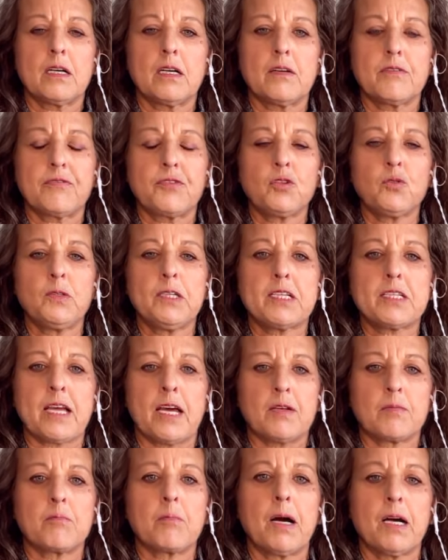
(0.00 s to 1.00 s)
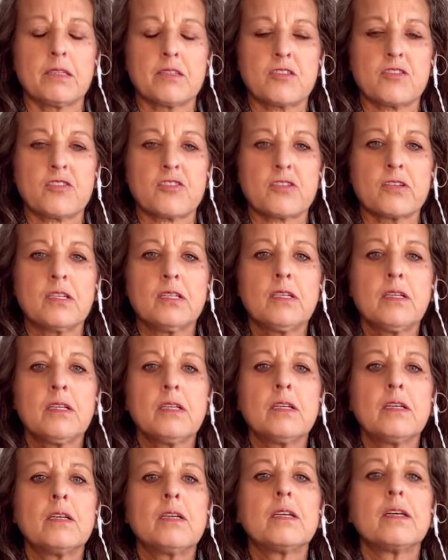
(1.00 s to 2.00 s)
few weeks and months,
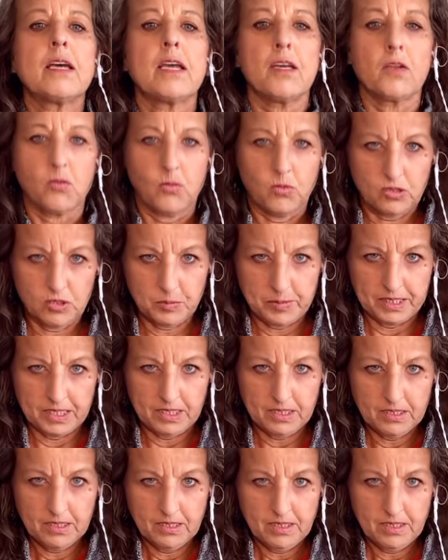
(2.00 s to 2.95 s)
it will be.